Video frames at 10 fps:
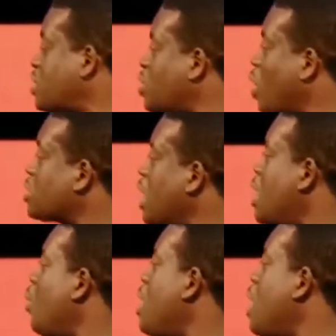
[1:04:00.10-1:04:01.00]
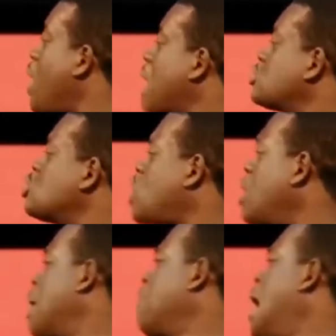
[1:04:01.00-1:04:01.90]
he does, he will, he will ask you, son
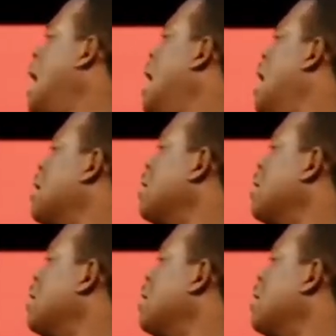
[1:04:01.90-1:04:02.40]
of man,